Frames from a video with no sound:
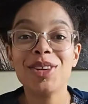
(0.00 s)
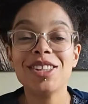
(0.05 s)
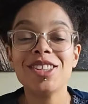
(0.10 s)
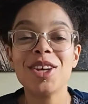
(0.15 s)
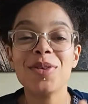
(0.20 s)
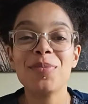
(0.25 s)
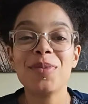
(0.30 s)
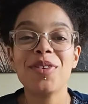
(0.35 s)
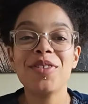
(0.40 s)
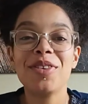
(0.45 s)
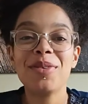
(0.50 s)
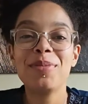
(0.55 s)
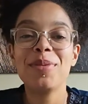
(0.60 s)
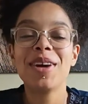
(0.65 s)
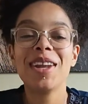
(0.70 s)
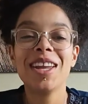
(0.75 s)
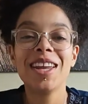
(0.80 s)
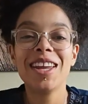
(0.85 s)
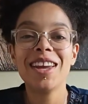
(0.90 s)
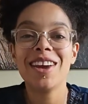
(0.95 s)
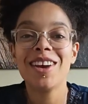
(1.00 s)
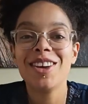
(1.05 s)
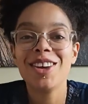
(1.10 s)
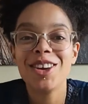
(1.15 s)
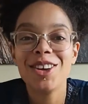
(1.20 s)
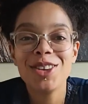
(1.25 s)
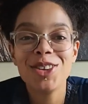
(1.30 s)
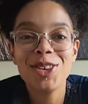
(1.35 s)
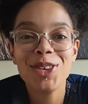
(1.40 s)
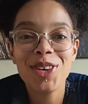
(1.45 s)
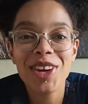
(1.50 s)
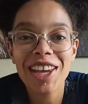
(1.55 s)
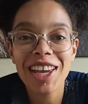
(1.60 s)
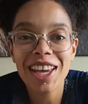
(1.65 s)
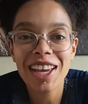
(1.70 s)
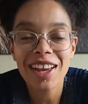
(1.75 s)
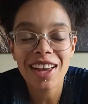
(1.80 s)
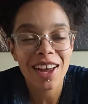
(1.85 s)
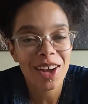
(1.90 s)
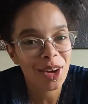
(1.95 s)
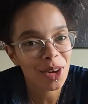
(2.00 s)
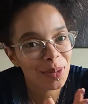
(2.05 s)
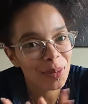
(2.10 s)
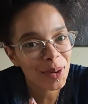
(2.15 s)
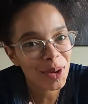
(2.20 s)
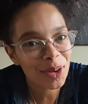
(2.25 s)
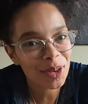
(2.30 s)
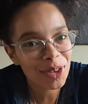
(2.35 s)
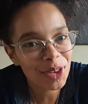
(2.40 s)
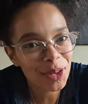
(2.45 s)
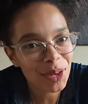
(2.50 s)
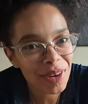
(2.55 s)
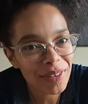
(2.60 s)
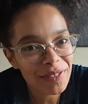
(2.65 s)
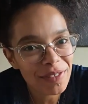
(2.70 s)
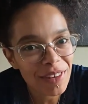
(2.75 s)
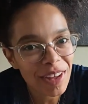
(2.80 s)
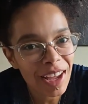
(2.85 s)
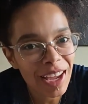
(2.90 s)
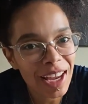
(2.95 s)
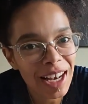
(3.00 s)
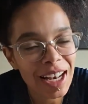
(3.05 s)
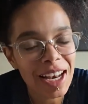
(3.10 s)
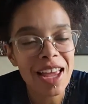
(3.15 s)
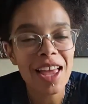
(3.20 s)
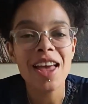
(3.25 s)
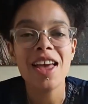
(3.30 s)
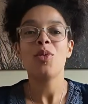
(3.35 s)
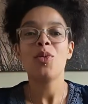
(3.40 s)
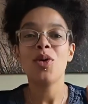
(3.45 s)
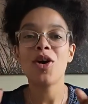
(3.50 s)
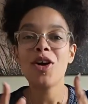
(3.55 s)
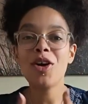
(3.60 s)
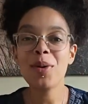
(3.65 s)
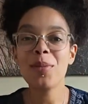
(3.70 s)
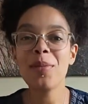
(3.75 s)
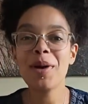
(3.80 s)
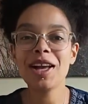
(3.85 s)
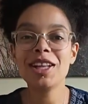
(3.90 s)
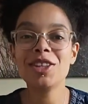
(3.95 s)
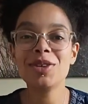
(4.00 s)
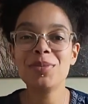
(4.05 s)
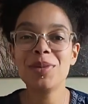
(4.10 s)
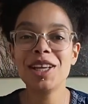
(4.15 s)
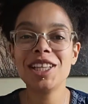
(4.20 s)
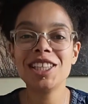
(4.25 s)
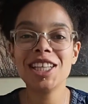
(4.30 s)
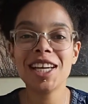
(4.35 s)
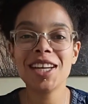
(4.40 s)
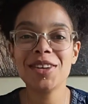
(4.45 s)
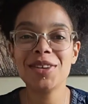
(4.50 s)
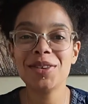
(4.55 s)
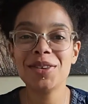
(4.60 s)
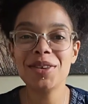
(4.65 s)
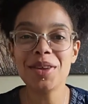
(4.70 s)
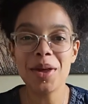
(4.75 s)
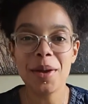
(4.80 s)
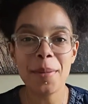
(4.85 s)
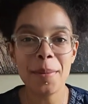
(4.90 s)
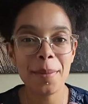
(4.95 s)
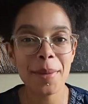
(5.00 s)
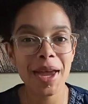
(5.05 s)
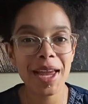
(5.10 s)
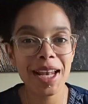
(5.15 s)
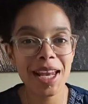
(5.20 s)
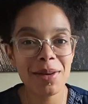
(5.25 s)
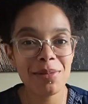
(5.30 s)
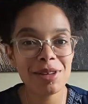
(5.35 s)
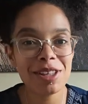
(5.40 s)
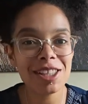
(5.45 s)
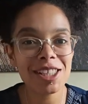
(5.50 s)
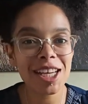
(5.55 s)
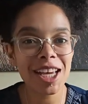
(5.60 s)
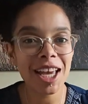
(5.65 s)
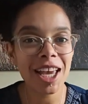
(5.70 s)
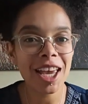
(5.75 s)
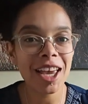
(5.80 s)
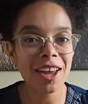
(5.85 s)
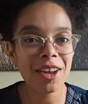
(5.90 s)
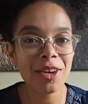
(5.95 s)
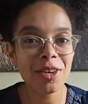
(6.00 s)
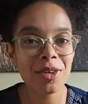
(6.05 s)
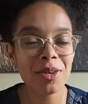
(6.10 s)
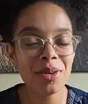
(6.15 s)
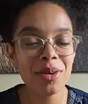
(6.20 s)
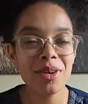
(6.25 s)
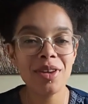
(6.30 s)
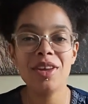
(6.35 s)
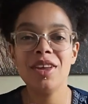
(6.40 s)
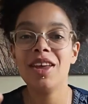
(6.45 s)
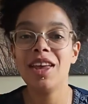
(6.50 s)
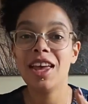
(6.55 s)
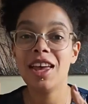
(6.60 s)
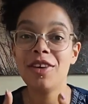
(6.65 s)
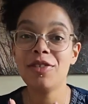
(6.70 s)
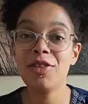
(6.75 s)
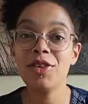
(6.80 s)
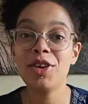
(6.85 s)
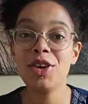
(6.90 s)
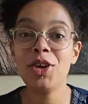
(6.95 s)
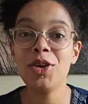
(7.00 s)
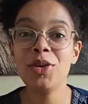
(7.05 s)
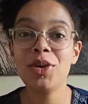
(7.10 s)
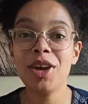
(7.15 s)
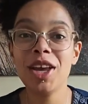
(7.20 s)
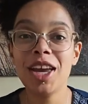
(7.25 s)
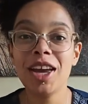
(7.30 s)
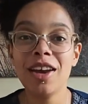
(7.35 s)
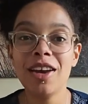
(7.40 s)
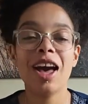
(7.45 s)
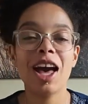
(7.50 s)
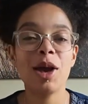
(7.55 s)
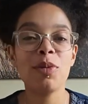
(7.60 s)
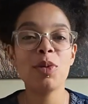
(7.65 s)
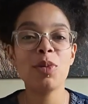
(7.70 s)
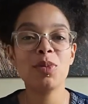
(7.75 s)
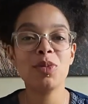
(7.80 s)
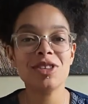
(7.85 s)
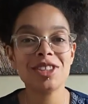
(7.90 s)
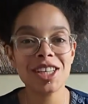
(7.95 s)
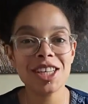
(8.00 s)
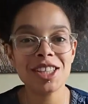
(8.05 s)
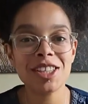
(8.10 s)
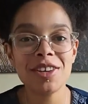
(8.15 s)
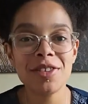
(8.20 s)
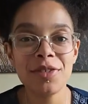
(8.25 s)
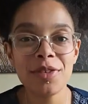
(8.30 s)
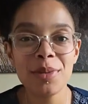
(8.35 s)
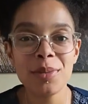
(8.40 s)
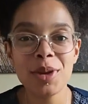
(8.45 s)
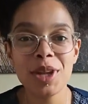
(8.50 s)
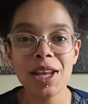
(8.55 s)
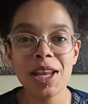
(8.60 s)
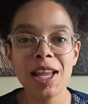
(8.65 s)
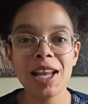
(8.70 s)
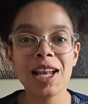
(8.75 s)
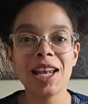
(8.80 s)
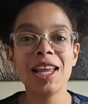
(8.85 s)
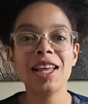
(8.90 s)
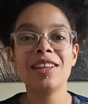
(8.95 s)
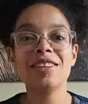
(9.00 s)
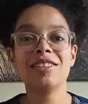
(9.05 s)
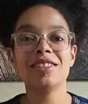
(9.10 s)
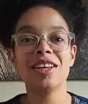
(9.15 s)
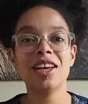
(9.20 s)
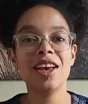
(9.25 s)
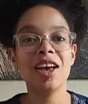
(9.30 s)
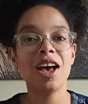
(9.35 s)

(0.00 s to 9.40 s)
What's up everybody, how y'all doing? I hope you're doing fine. Welcome back to my channel. My name is Cherry Ado. If you're new here, I'm a musician from the Netherlands.